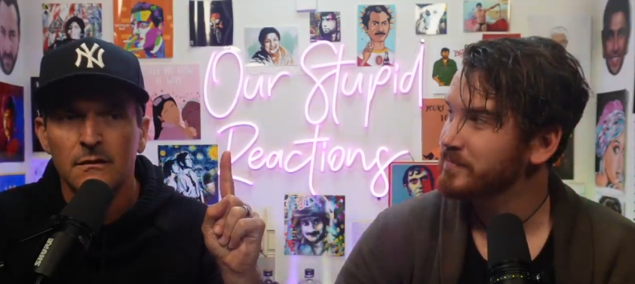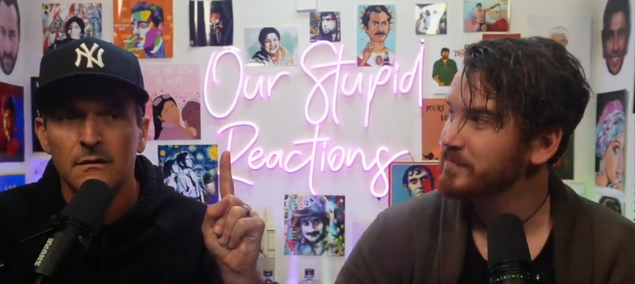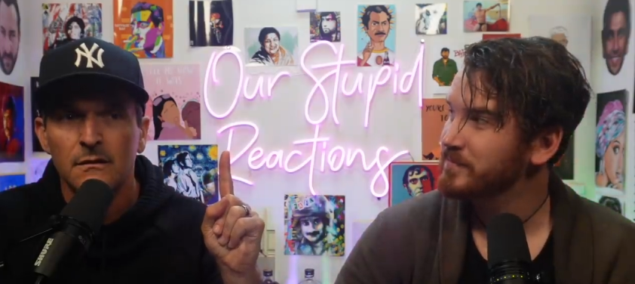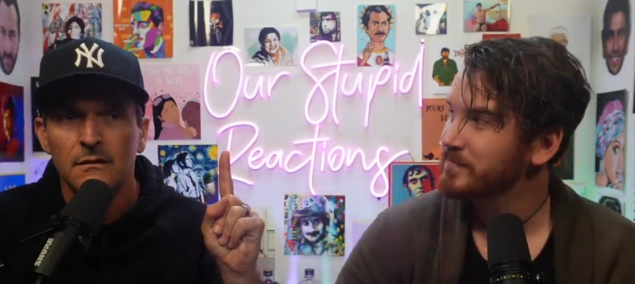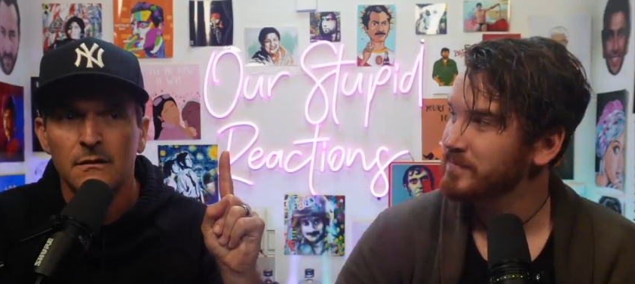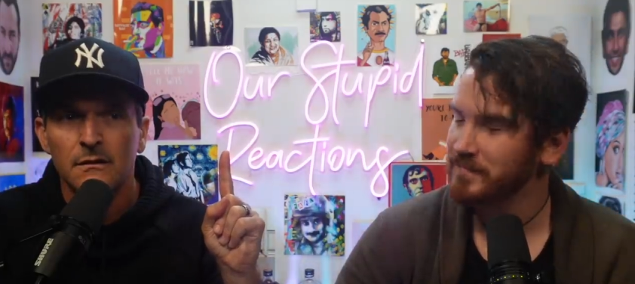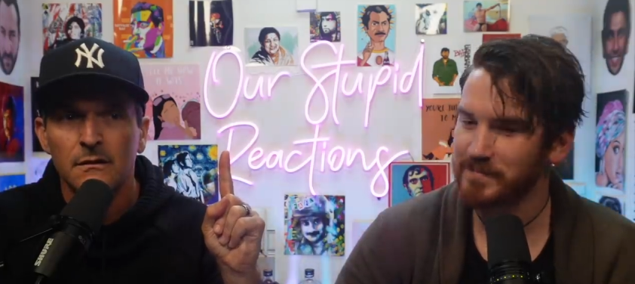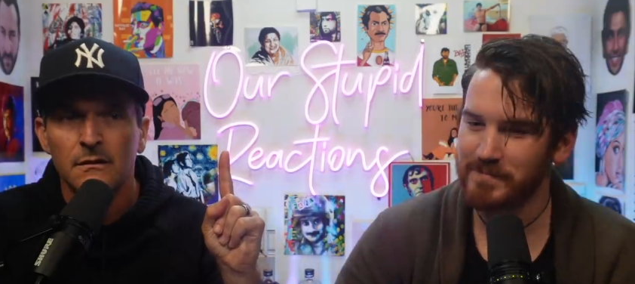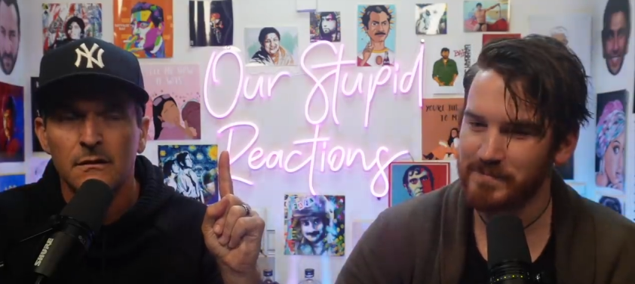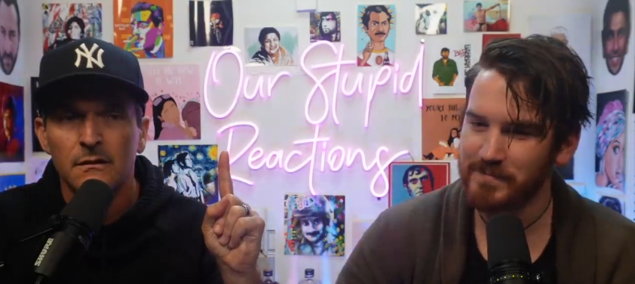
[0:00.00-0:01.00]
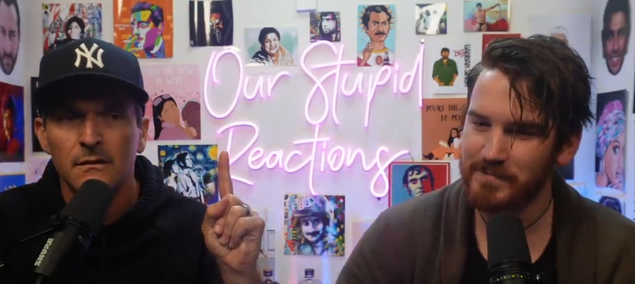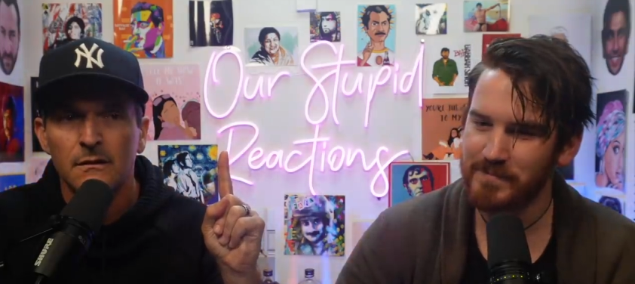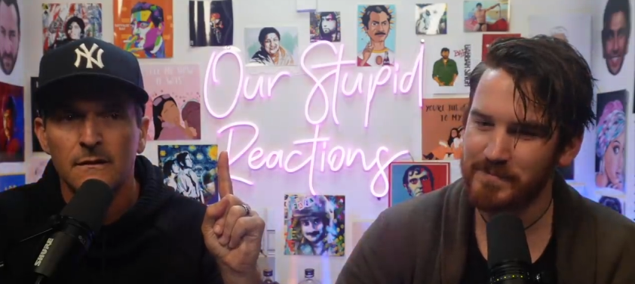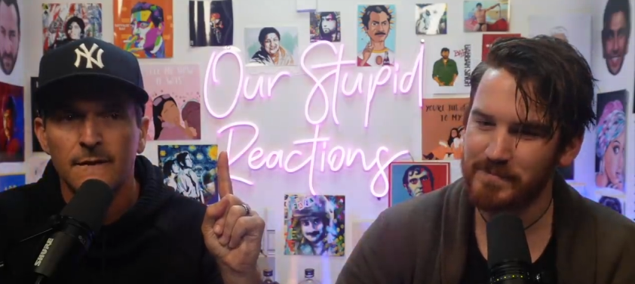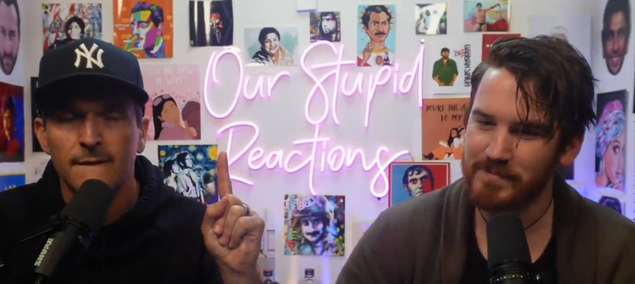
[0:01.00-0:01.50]

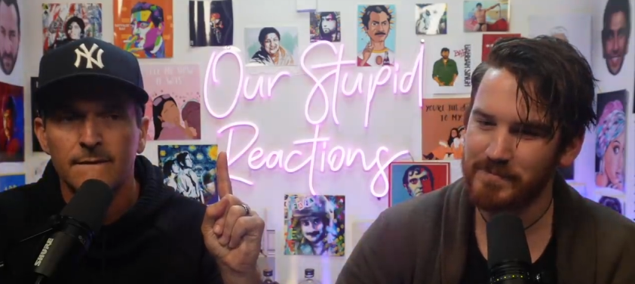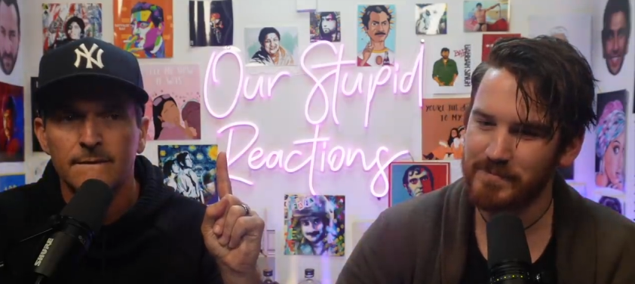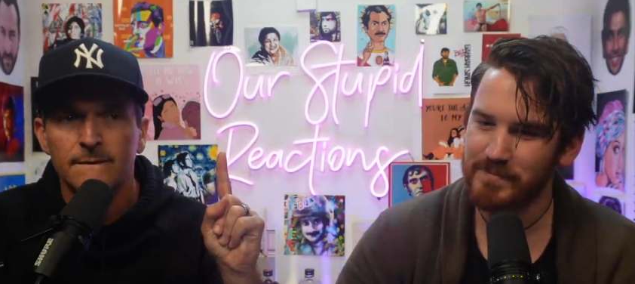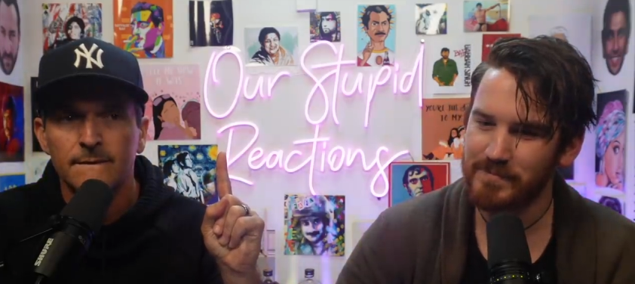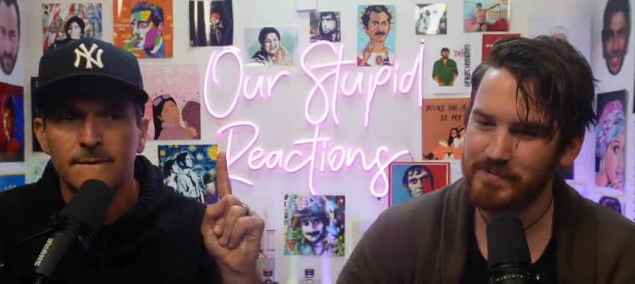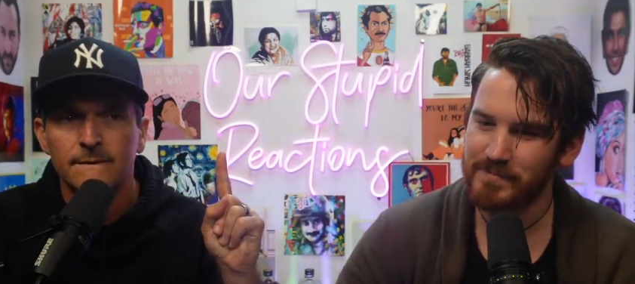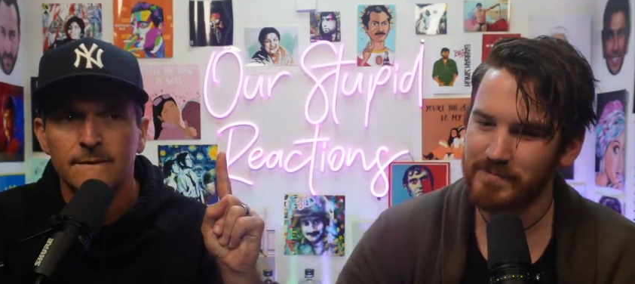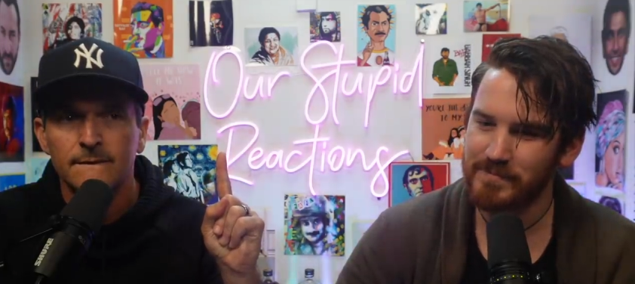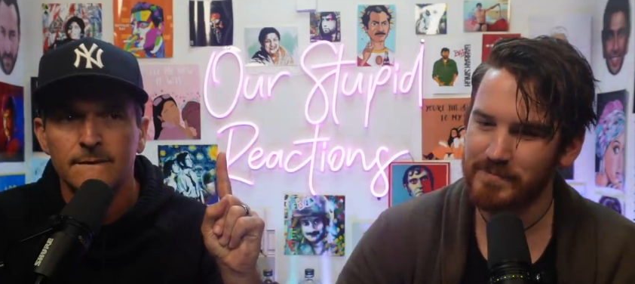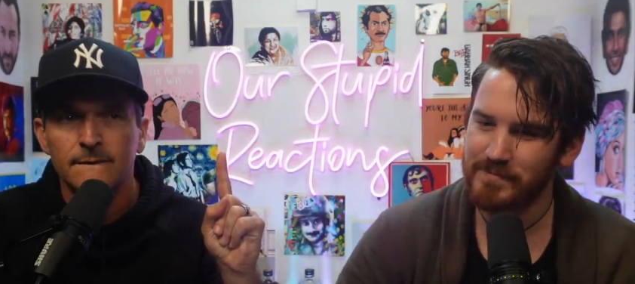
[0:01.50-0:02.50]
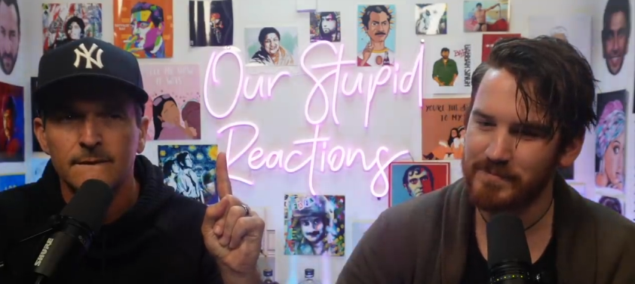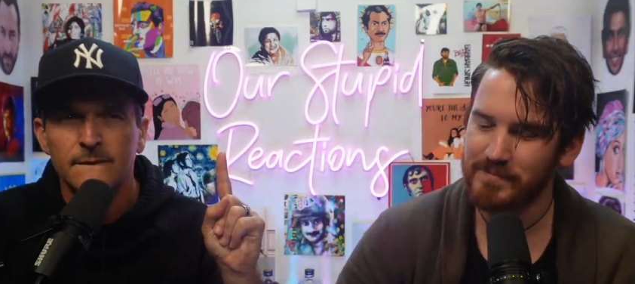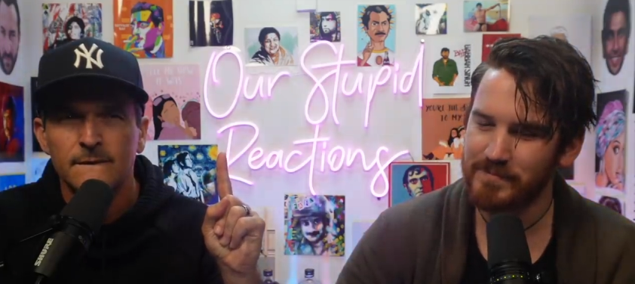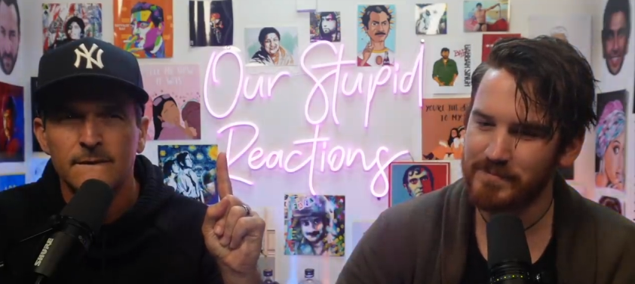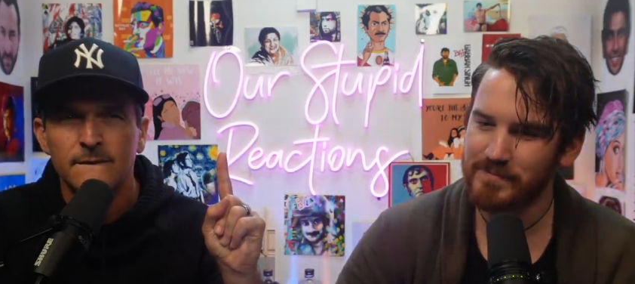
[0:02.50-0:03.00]

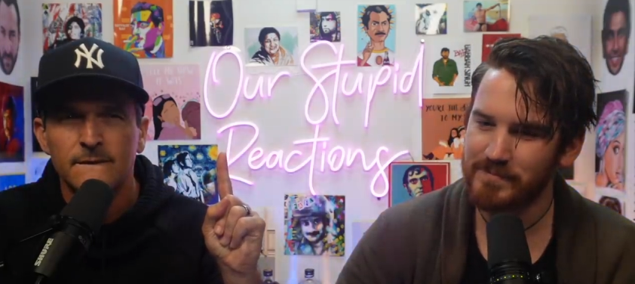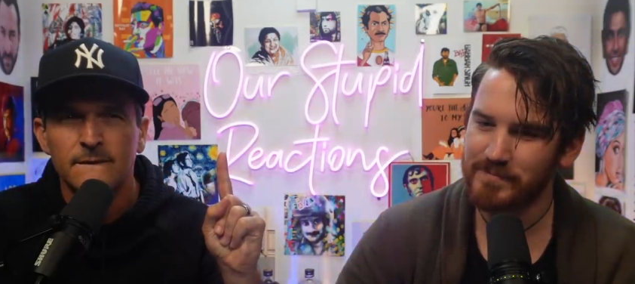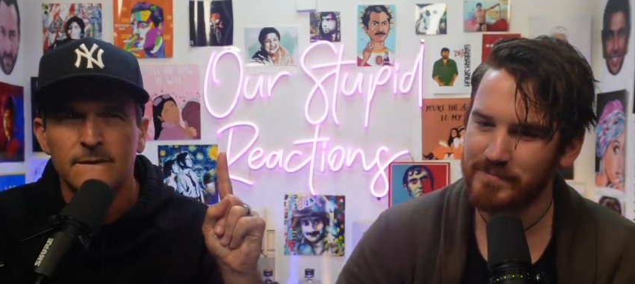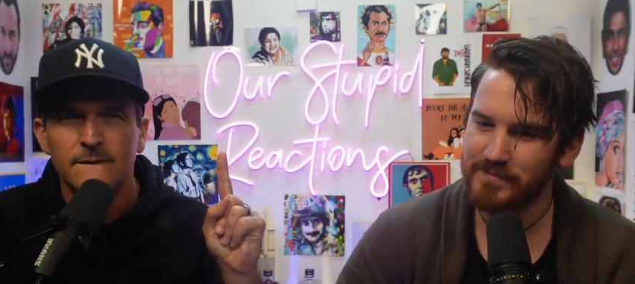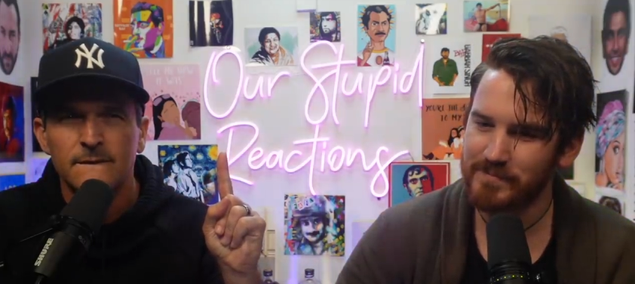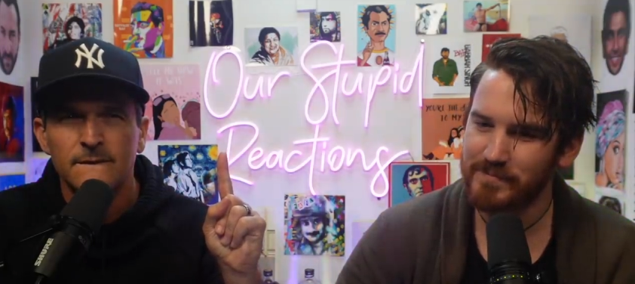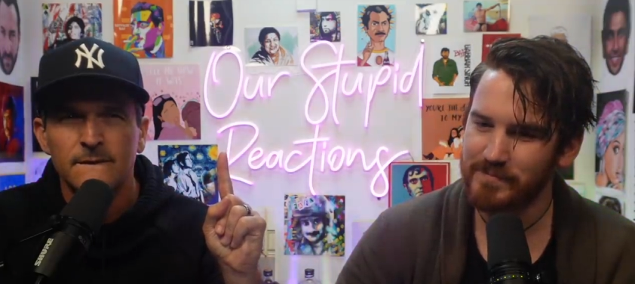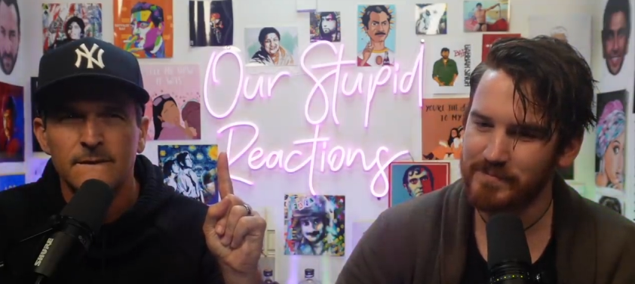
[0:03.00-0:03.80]
Nothing is said.